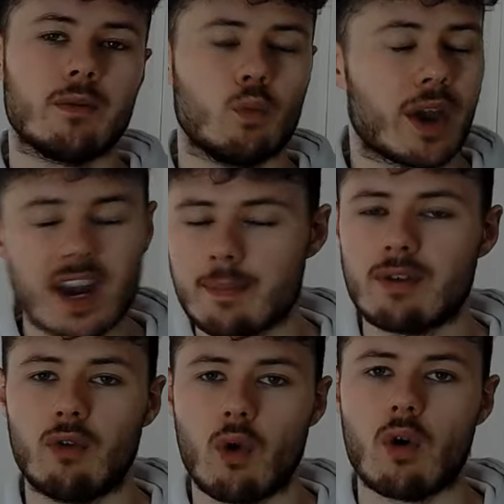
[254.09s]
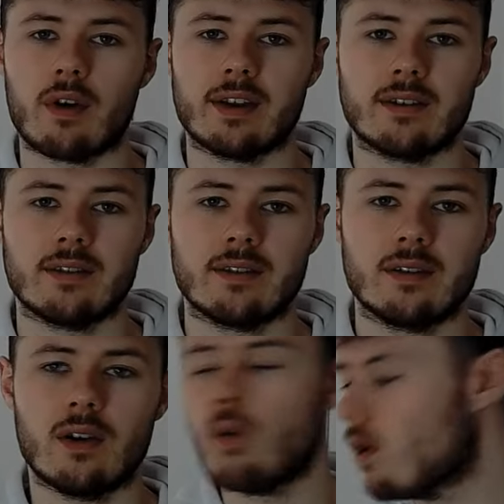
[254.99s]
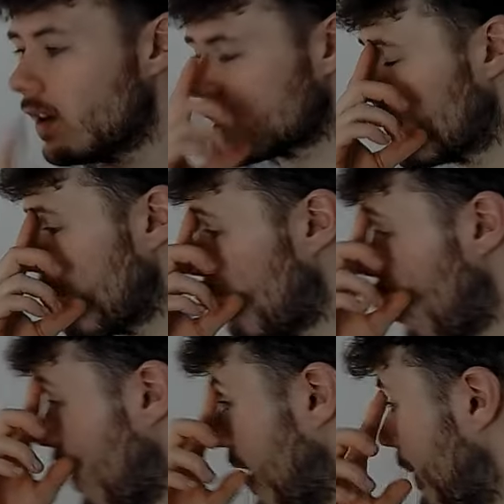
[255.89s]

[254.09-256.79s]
We're going to be roaring. All of us are going to be roaring.